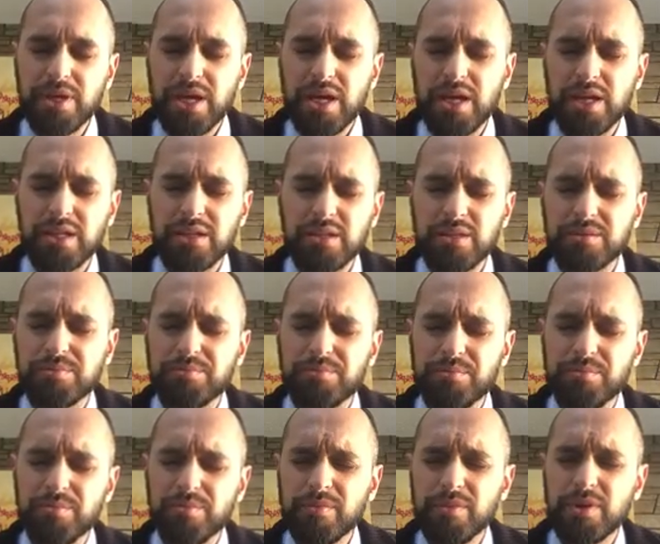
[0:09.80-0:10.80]
and
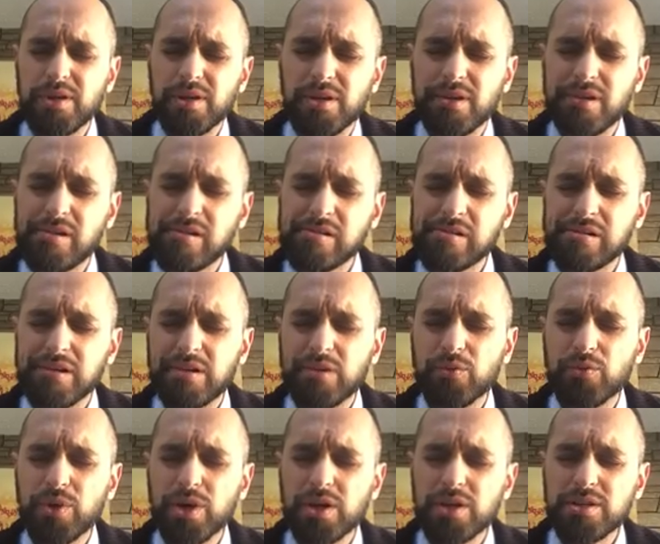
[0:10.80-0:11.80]

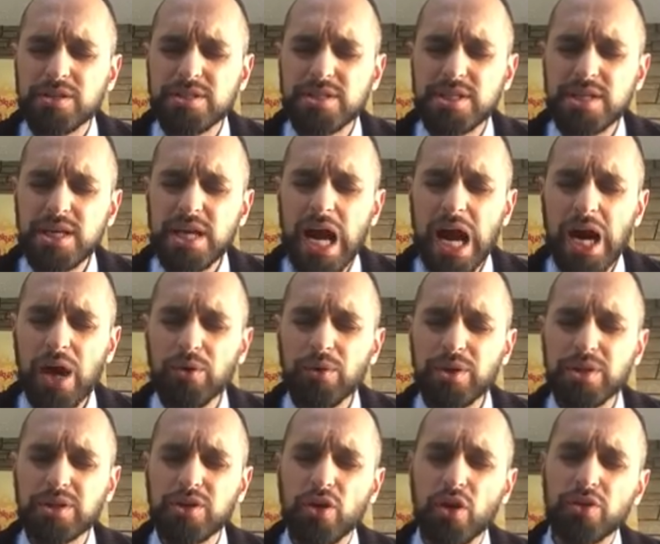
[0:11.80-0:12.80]
we're gonna see how
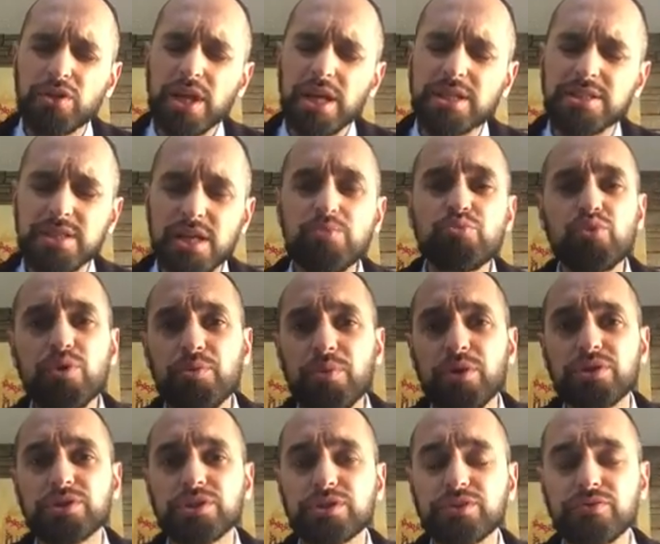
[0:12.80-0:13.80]
it connects and
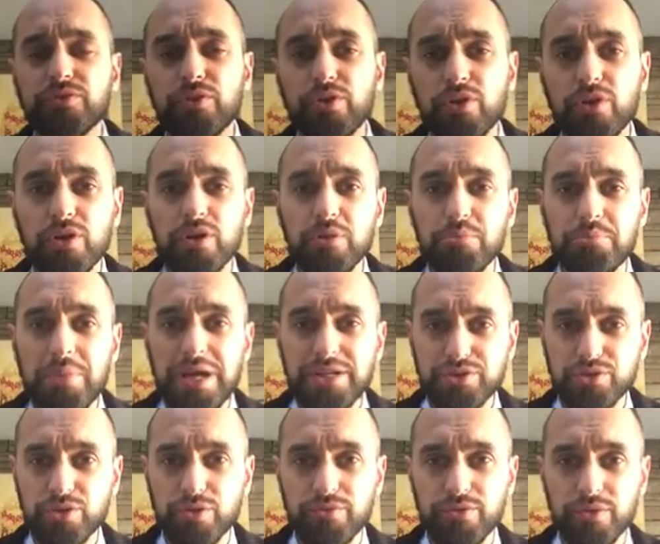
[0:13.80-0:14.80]
prepares us for
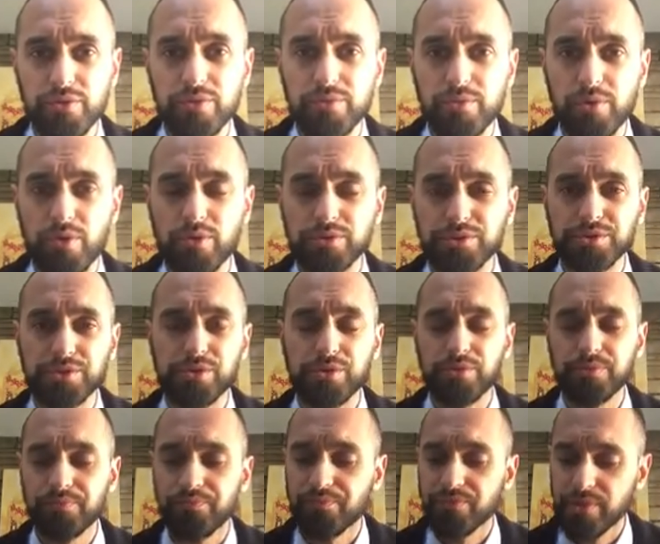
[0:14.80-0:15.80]
Passover
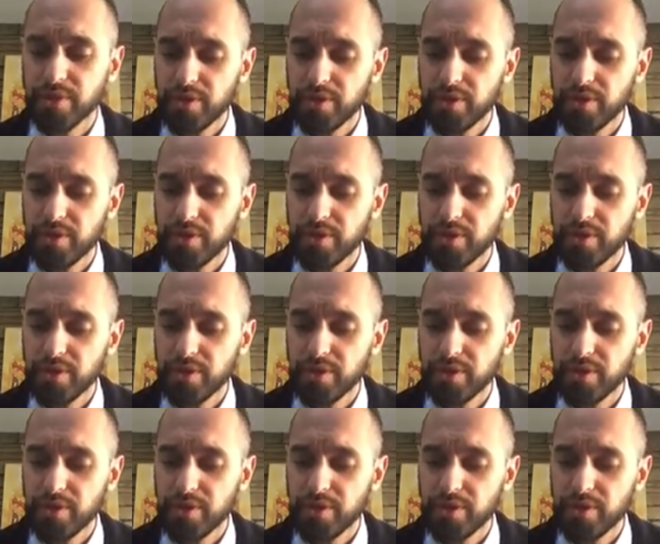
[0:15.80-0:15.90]
also.